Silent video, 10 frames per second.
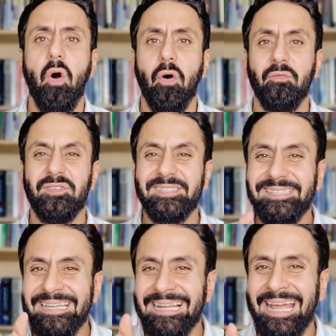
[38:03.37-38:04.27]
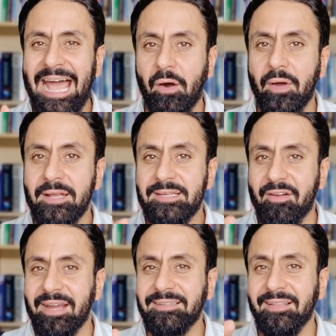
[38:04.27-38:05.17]
of singling out and
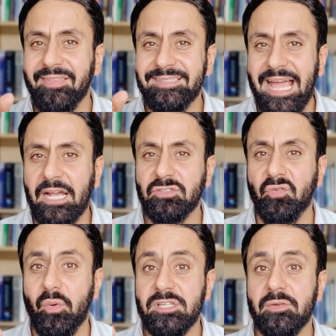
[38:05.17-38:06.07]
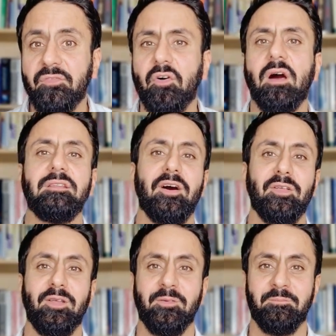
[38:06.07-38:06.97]
directing this act of worship for
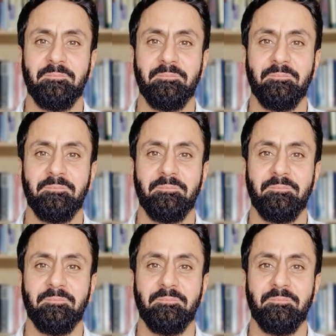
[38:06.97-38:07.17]
Allah alone.